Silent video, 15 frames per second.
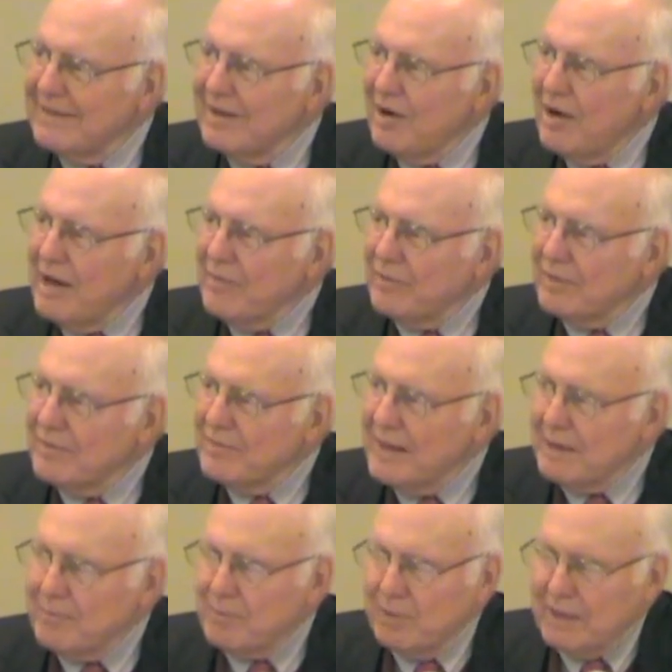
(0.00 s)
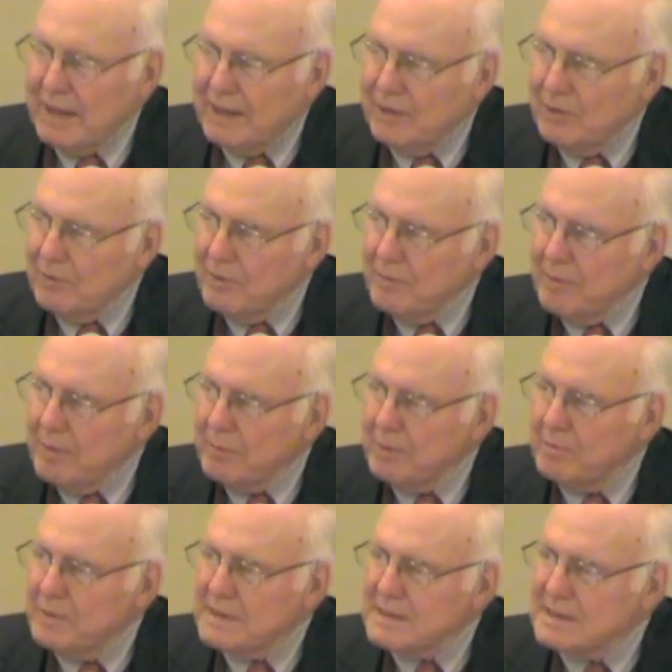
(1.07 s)
author of that book, I don't remember,
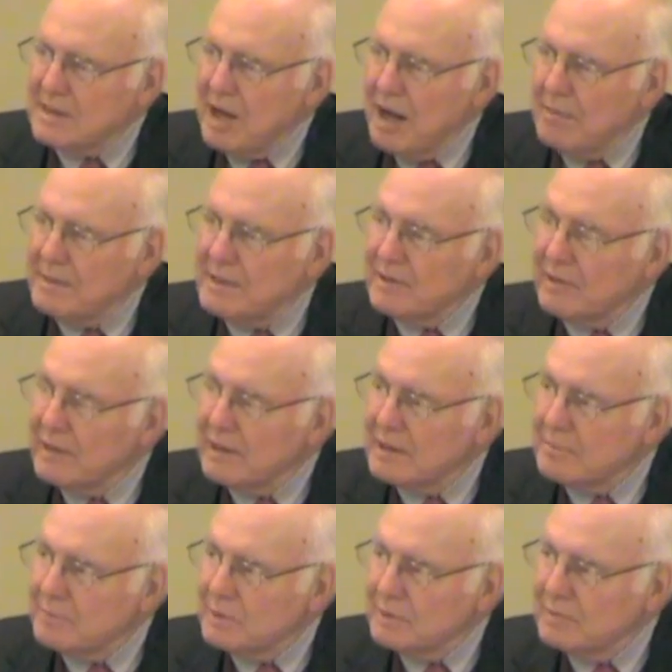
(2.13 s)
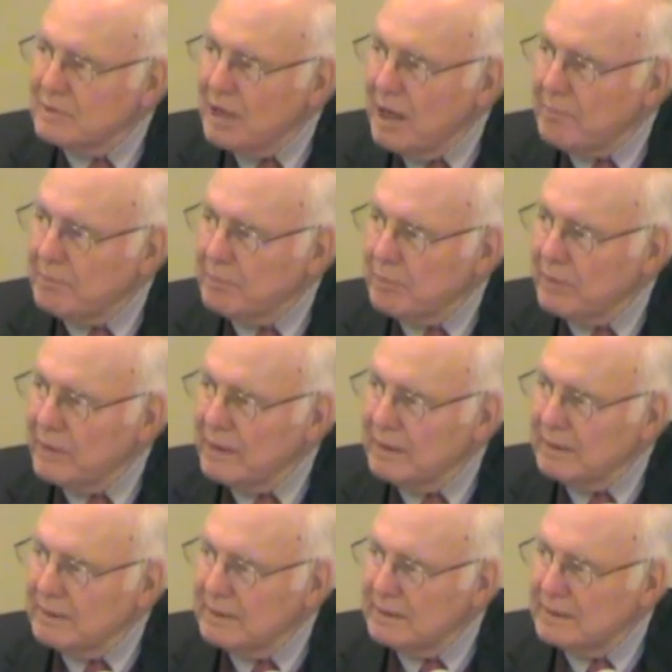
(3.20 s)
but it's a commentary on the Book of Common
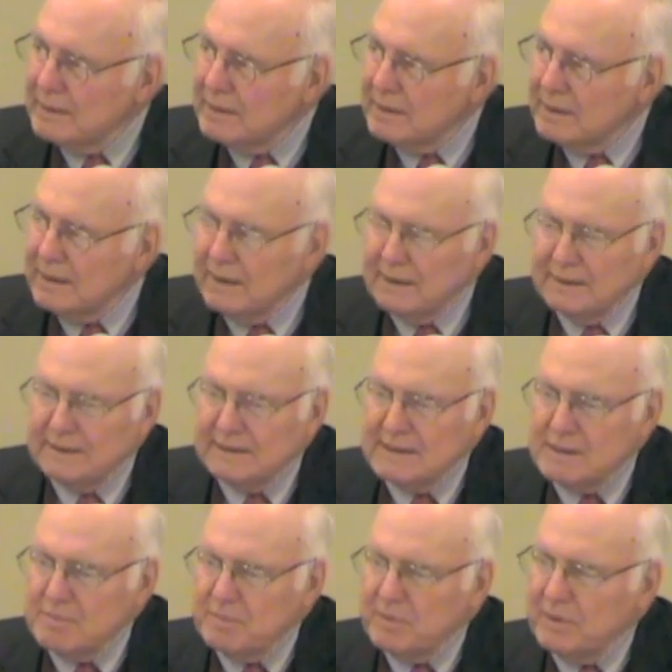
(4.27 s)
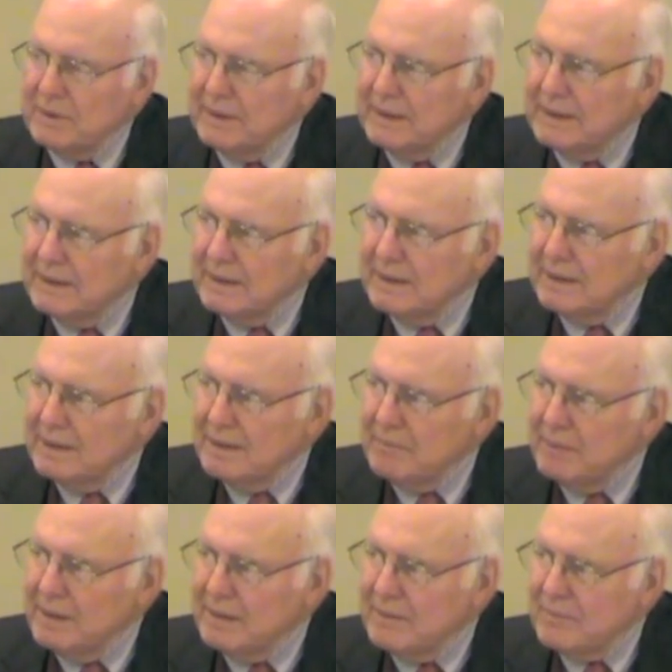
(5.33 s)
Prayer. And it's just brilliant. I
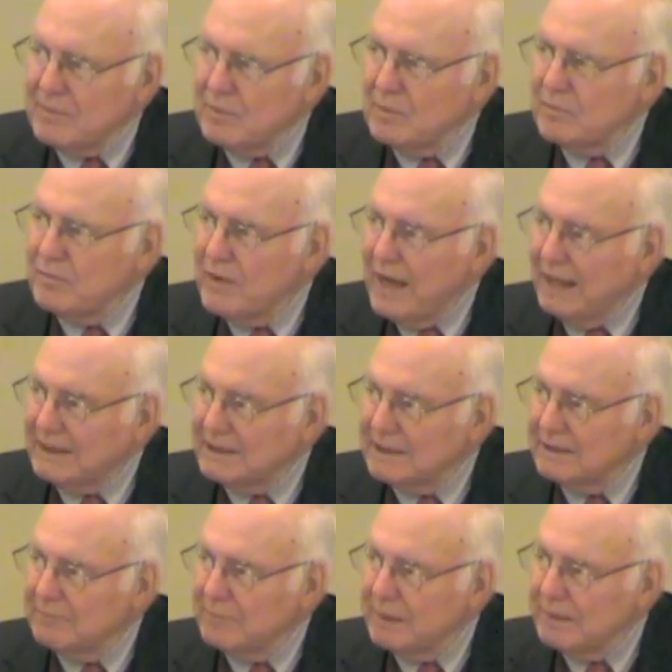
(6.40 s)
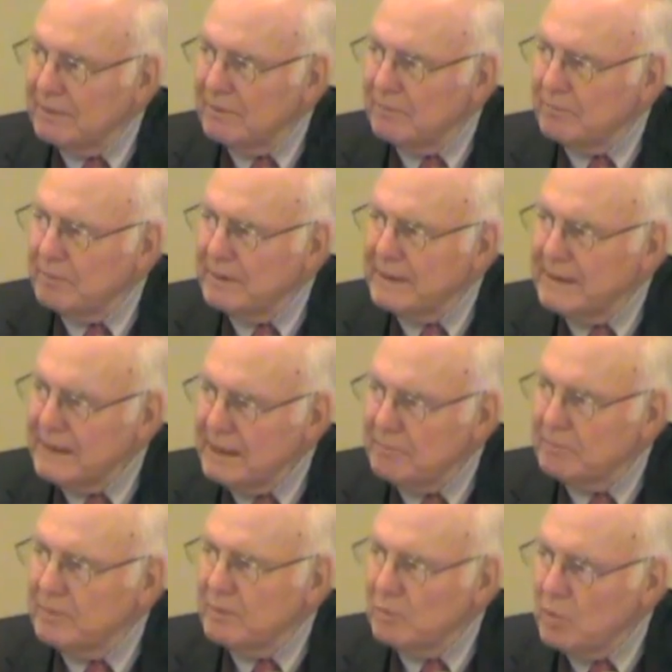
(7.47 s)
mean, it's old-fashioned, but
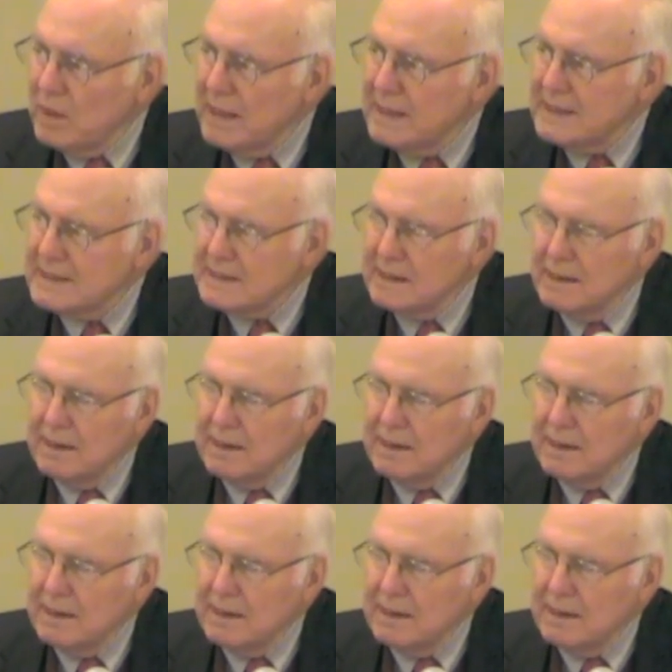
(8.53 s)
deep and wise.